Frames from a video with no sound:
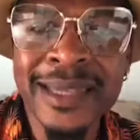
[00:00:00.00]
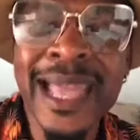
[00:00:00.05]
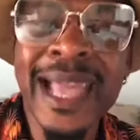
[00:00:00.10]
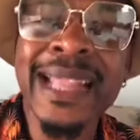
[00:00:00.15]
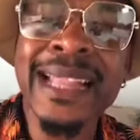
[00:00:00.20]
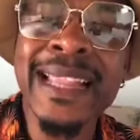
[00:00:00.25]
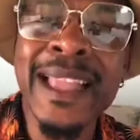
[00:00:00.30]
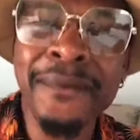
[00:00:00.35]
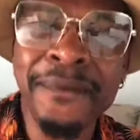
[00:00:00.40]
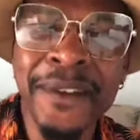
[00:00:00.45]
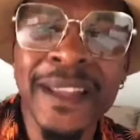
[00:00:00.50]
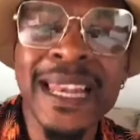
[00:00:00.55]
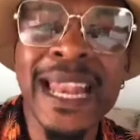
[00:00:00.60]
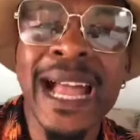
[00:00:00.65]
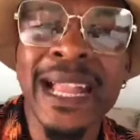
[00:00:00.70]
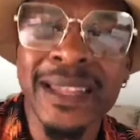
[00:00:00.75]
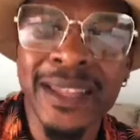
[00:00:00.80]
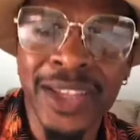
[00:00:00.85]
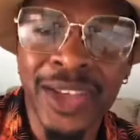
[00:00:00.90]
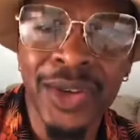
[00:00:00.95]
dead left
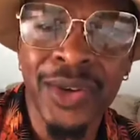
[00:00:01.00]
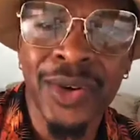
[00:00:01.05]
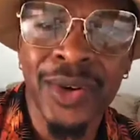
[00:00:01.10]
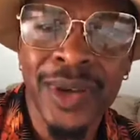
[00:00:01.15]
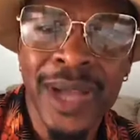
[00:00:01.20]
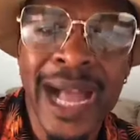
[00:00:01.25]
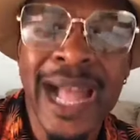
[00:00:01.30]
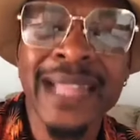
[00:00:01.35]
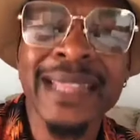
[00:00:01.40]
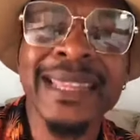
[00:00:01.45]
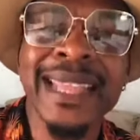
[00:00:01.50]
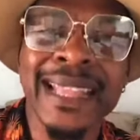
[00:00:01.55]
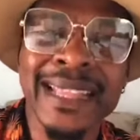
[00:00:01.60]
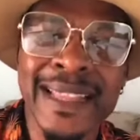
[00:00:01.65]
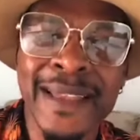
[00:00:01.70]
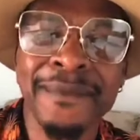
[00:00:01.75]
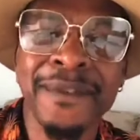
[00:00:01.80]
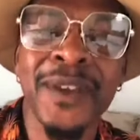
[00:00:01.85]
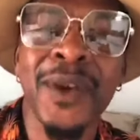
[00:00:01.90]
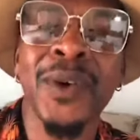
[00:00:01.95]
your land give you, and
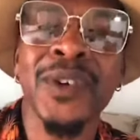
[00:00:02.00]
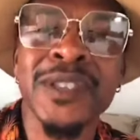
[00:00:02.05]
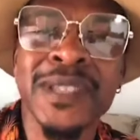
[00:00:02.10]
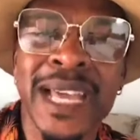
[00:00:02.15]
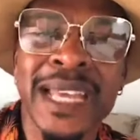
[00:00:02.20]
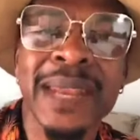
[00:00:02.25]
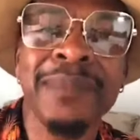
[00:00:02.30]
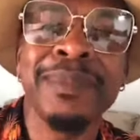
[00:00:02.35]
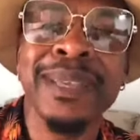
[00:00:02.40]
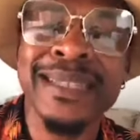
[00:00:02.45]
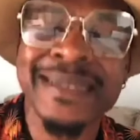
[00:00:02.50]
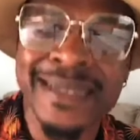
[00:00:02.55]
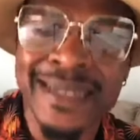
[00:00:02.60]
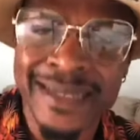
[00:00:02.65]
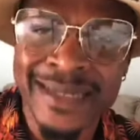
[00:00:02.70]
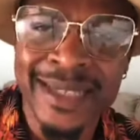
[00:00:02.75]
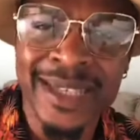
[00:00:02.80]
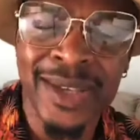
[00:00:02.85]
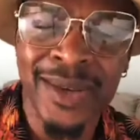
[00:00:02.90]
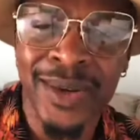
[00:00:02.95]
dead left your house and the
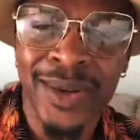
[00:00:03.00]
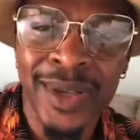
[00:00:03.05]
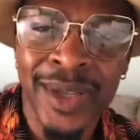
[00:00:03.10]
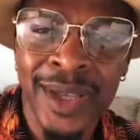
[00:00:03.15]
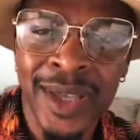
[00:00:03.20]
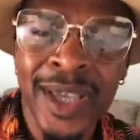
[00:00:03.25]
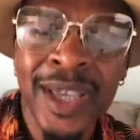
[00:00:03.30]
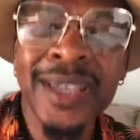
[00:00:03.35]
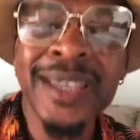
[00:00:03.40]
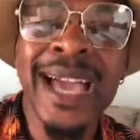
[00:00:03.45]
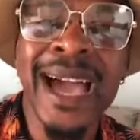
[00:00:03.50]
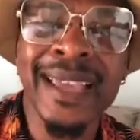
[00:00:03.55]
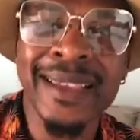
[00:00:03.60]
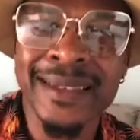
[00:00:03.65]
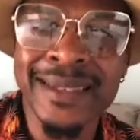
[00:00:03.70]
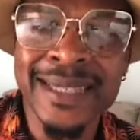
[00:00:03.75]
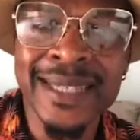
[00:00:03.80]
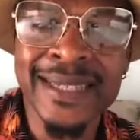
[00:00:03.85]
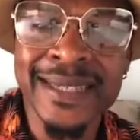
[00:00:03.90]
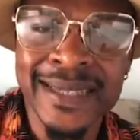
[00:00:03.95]
business give you. You
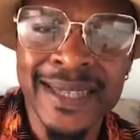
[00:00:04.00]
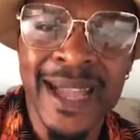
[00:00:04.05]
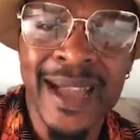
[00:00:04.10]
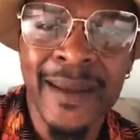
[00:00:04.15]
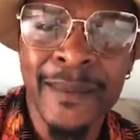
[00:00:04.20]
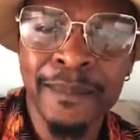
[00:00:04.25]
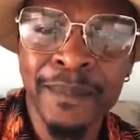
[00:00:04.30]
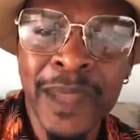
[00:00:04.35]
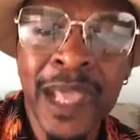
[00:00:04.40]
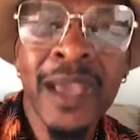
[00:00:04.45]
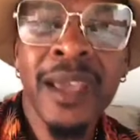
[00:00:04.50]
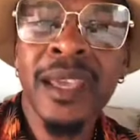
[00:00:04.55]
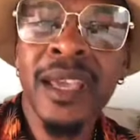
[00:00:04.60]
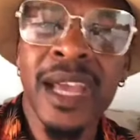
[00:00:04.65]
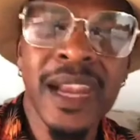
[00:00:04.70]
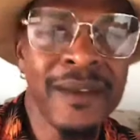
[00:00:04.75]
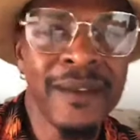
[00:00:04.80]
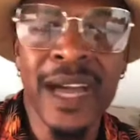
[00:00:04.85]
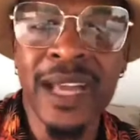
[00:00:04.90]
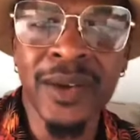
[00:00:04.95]
and your sister.
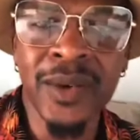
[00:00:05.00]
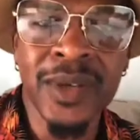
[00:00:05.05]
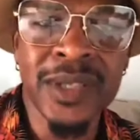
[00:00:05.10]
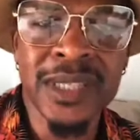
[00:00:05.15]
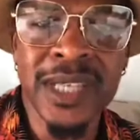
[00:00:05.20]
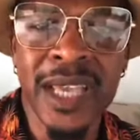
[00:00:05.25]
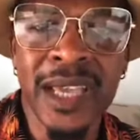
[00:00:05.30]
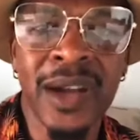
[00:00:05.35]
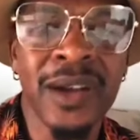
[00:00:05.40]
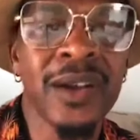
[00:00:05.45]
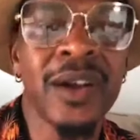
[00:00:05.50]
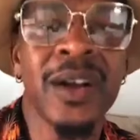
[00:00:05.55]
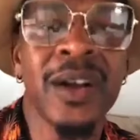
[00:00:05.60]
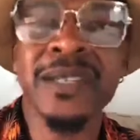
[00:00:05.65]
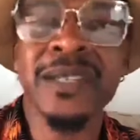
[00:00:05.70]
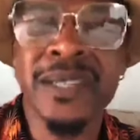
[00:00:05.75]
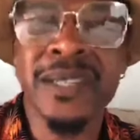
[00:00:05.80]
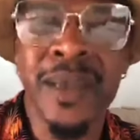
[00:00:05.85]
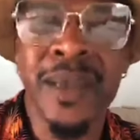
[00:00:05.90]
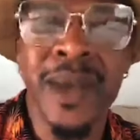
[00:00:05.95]
You never know, say your
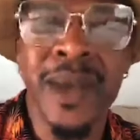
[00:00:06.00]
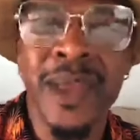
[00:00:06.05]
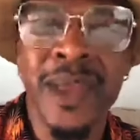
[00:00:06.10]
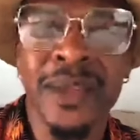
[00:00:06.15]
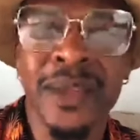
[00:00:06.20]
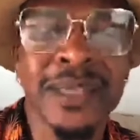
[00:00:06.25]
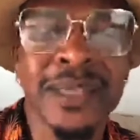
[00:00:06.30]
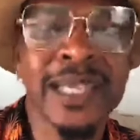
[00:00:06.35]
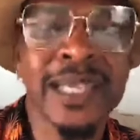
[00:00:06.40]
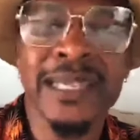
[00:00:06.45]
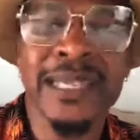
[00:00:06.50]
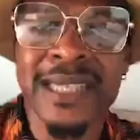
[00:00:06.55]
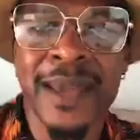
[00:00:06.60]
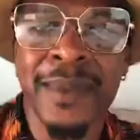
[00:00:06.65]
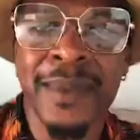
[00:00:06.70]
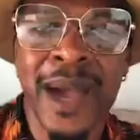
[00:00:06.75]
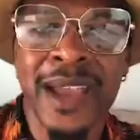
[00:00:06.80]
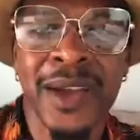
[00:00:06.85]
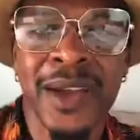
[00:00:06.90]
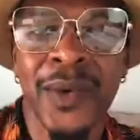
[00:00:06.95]
cousin them or your niece
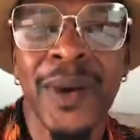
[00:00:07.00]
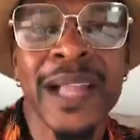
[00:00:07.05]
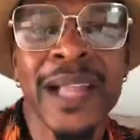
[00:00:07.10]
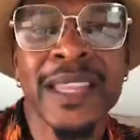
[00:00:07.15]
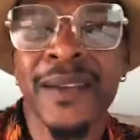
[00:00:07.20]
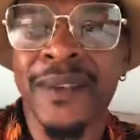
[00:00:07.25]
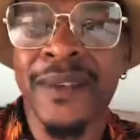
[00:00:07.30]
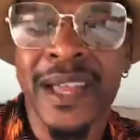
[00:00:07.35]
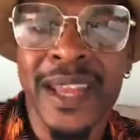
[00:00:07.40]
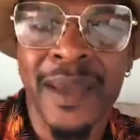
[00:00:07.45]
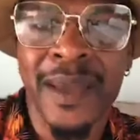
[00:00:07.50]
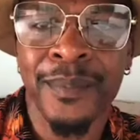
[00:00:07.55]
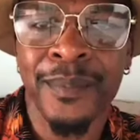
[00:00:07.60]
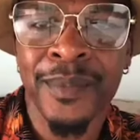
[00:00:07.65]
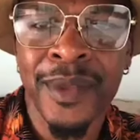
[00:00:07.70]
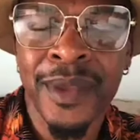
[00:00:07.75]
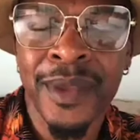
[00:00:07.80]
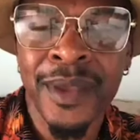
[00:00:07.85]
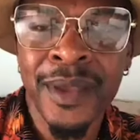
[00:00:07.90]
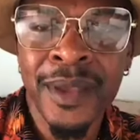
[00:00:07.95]
them or your whatever
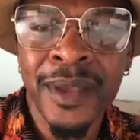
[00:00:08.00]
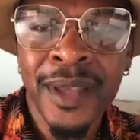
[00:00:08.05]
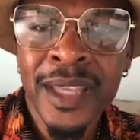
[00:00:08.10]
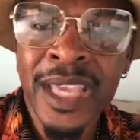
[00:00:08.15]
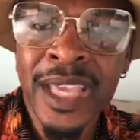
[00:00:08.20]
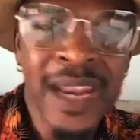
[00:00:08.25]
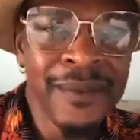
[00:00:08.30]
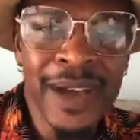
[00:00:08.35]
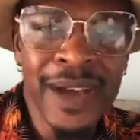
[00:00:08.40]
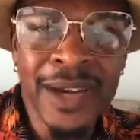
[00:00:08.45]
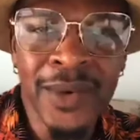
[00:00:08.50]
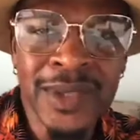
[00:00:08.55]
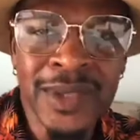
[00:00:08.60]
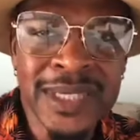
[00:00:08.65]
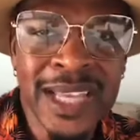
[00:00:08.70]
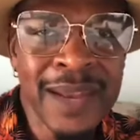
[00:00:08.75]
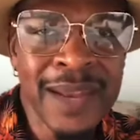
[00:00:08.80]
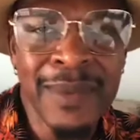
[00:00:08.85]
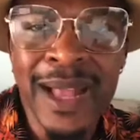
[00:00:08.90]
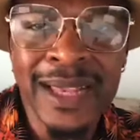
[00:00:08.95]
them. You never
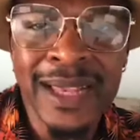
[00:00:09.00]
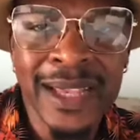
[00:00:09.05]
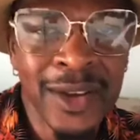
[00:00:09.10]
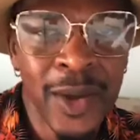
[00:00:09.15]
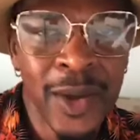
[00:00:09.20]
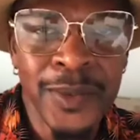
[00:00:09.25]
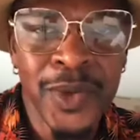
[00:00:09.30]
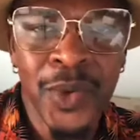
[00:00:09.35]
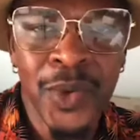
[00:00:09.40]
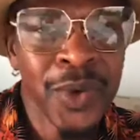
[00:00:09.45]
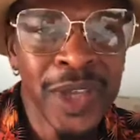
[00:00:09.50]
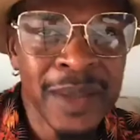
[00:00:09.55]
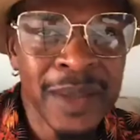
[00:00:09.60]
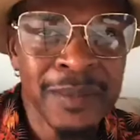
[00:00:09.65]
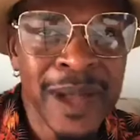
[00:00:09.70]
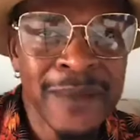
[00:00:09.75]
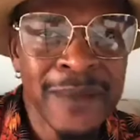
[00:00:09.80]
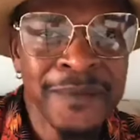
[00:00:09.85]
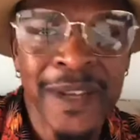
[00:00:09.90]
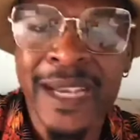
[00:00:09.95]
know, say them a link up two
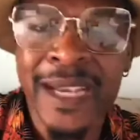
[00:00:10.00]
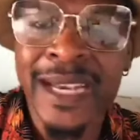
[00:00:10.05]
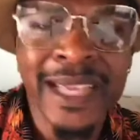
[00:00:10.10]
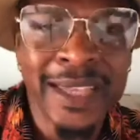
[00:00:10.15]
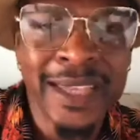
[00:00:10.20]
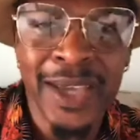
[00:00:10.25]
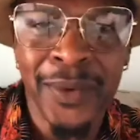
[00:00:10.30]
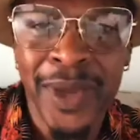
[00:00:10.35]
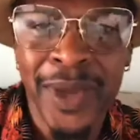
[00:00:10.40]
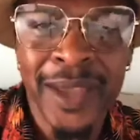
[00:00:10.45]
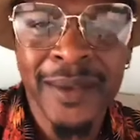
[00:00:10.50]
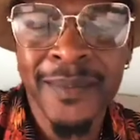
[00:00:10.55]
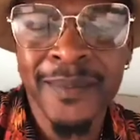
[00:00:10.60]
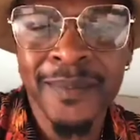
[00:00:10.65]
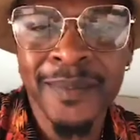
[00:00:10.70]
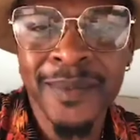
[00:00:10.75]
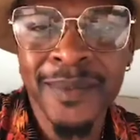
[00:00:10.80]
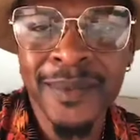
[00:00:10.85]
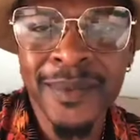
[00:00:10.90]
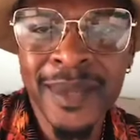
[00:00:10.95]
hitman for lick your way.
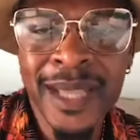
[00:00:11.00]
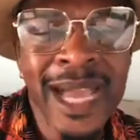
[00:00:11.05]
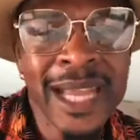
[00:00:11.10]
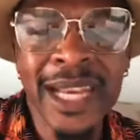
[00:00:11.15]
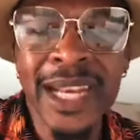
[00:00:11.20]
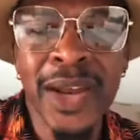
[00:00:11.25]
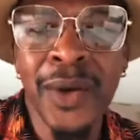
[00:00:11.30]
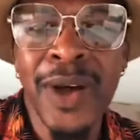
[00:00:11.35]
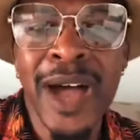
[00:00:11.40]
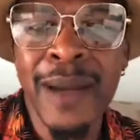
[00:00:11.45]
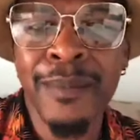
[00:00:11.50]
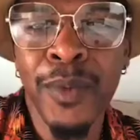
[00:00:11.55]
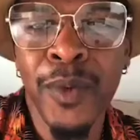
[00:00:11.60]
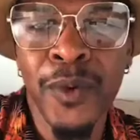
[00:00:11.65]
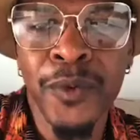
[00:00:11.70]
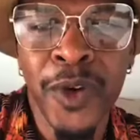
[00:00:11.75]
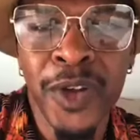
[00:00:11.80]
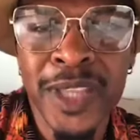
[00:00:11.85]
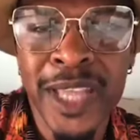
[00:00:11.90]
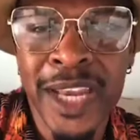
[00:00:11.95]
Because they don't
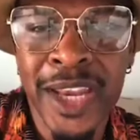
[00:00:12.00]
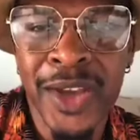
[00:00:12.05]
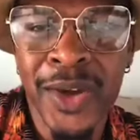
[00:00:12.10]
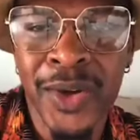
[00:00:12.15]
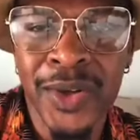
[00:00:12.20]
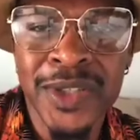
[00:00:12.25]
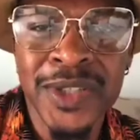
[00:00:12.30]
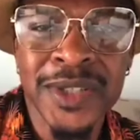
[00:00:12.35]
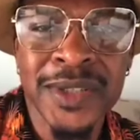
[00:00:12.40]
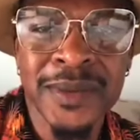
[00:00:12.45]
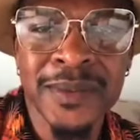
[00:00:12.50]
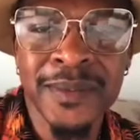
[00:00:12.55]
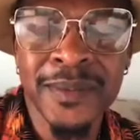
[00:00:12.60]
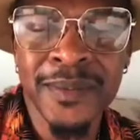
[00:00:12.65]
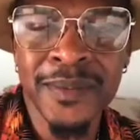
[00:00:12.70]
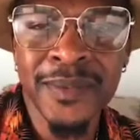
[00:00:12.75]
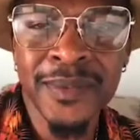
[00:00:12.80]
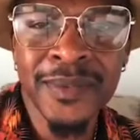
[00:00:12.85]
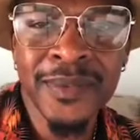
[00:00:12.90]
want to move out of the house.